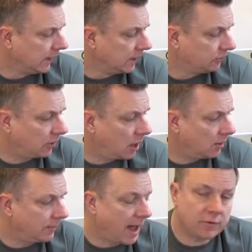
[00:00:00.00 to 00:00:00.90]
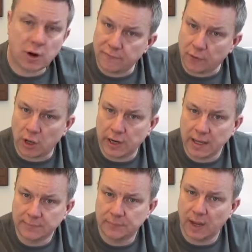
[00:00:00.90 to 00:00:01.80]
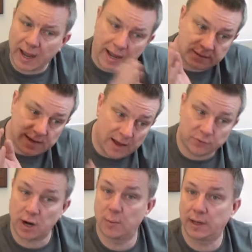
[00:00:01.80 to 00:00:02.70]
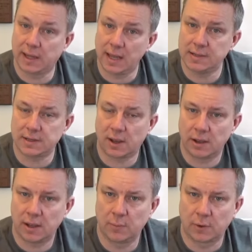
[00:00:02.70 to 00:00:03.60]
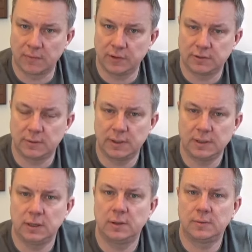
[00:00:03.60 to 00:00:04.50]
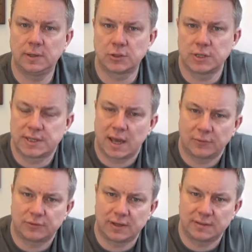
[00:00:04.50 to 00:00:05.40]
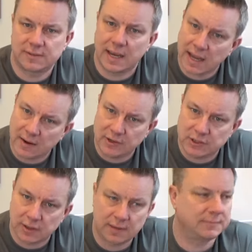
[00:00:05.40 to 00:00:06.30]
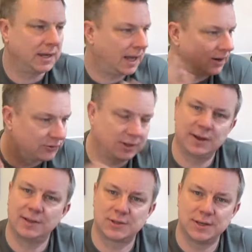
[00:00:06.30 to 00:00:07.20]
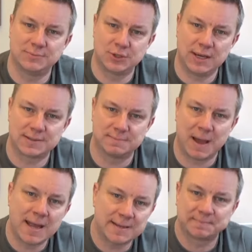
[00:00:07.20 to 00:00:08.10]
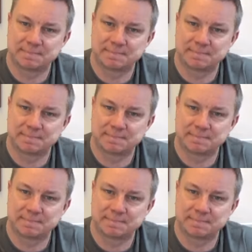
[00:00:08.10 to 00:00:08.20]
So have a great Friday and have a great weekend. I hope whatever you're doing, you enjoy yourselves, take care of each other, and I'll see you again soon. Cheers, bye.